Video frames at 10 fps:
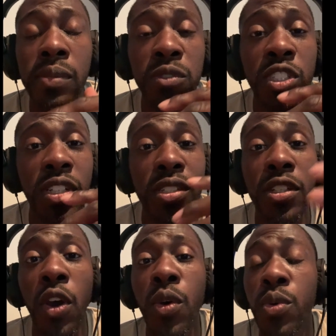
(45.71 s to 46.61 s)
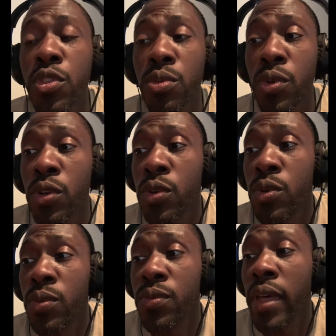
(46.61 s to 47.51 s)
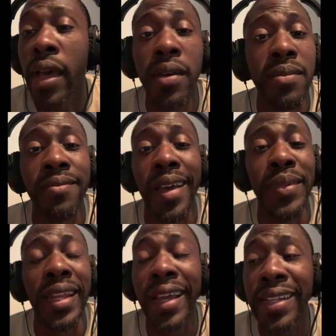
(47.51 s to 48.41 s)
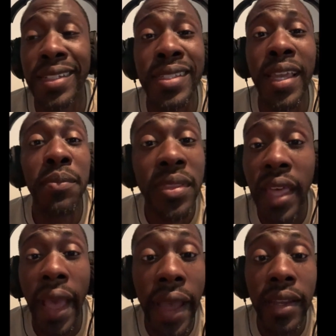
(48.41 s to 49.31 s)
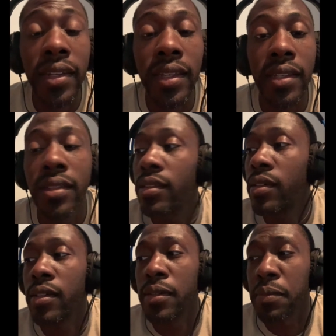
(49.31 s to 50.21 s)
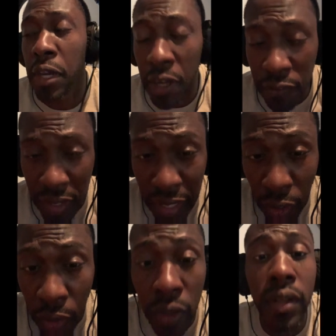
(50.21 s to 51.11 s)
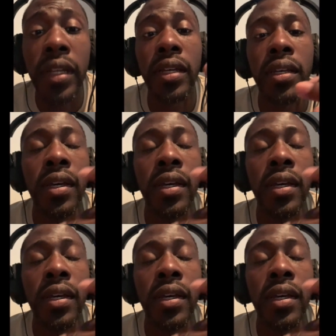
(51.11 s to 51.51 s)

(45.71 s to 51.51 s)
Just go through that. I mean, I hate to say it, but the agony of it hurting.